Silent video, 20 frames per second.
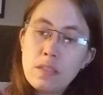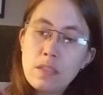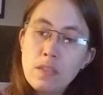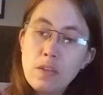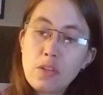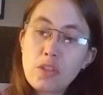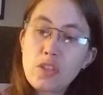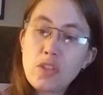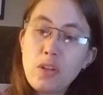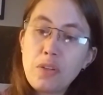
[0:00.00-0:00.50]

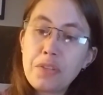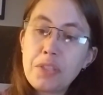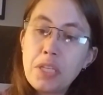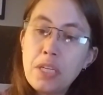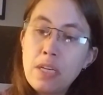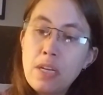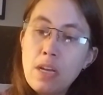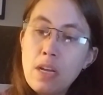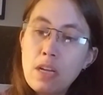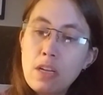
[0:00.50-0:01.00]

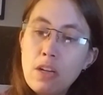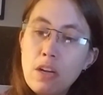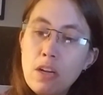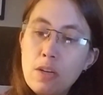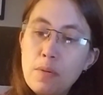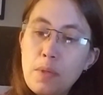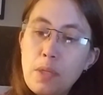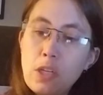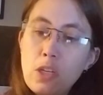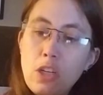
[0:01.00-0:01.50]
Salted
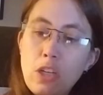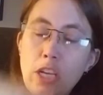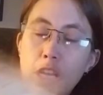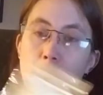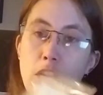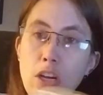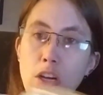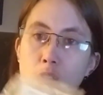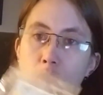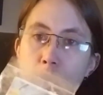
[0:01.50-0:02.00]
caramel cookie
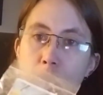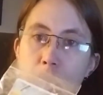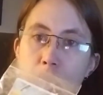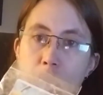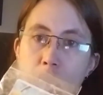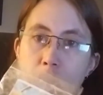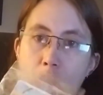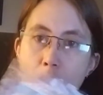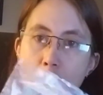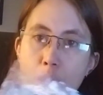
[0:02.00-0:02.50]
dough.
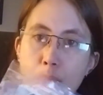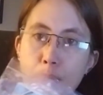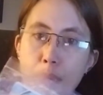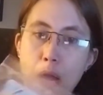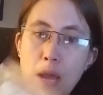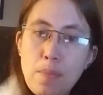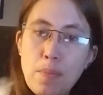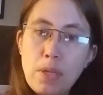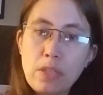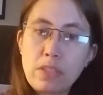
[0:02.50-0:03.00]
Yum. I
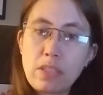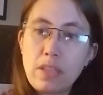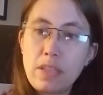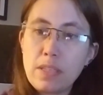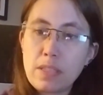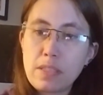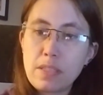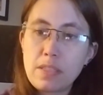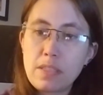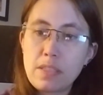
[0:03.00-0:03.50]
melted
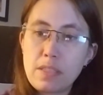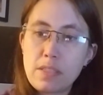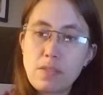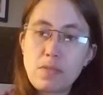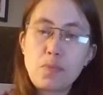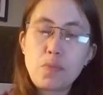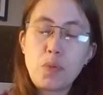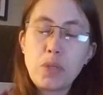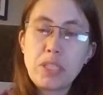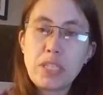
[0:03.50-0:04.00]
this
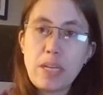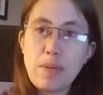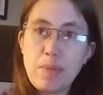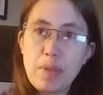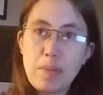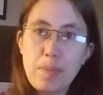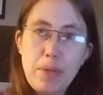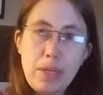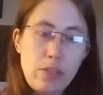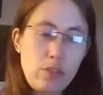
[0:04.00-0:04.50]
one time in the
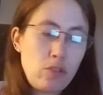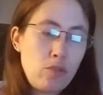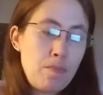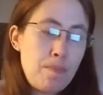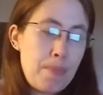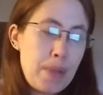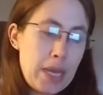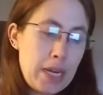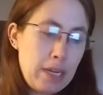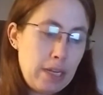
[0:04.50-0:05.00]
bedroom.
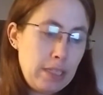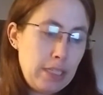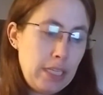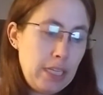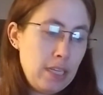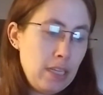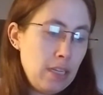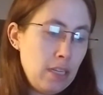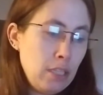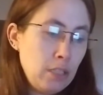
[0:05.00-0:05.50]
Bad
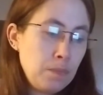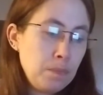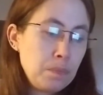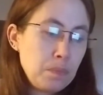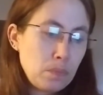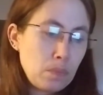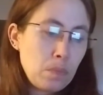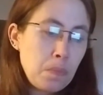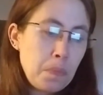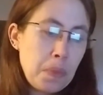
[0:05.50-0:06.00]
idea.
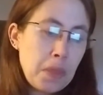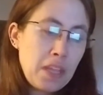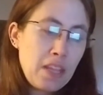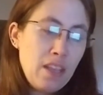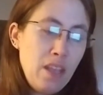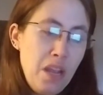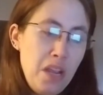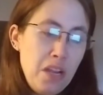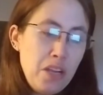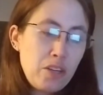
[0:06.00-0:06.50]

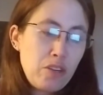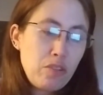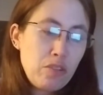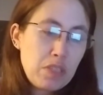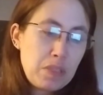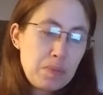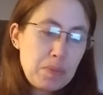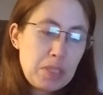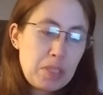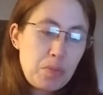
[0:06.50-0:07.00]

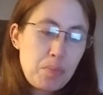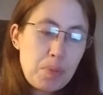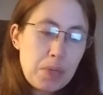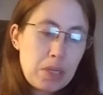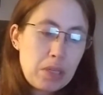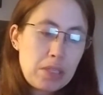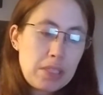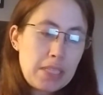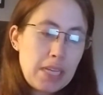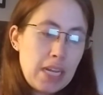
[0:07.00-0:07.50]
Christmas
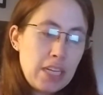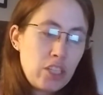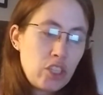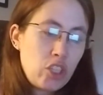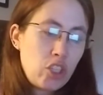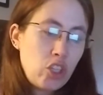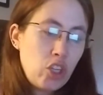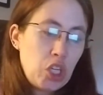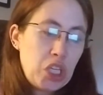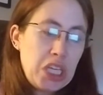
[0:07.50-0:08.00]
butterscotch
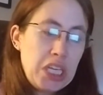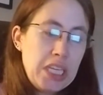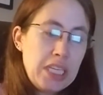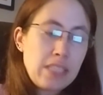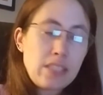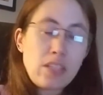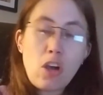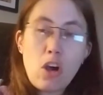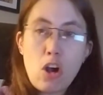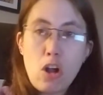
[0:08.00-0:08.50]

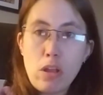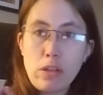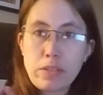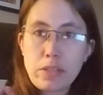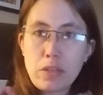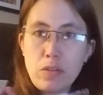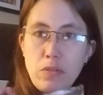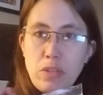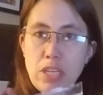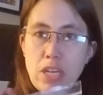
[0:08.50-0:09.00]
cookies.
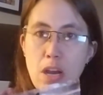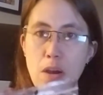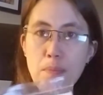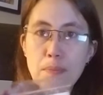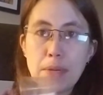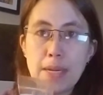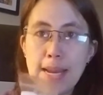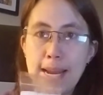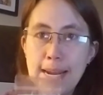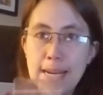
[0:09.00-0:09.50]
Also
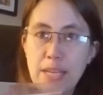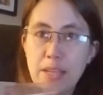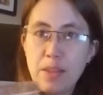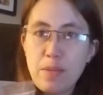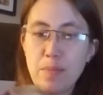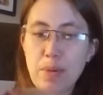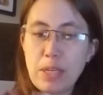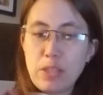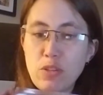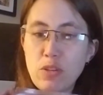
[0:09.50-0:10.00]
yum. Not in the
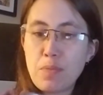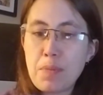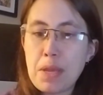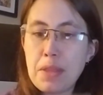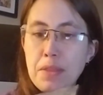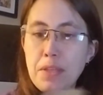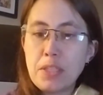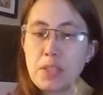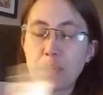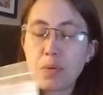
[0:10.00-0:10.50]
bedroom.
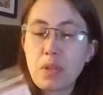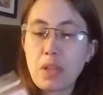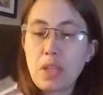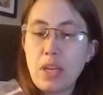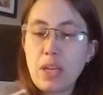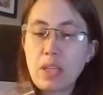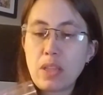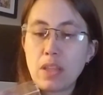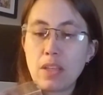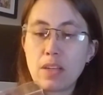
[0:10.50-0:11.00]
And these were,
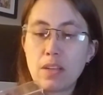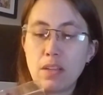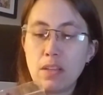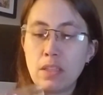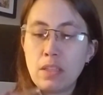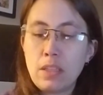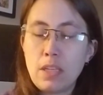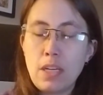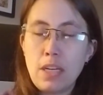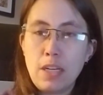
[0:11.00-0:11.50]
like,
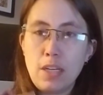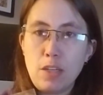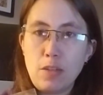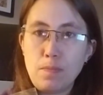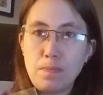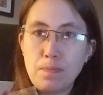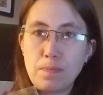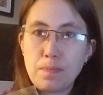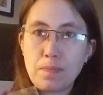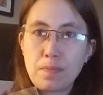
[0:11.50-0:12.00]
little,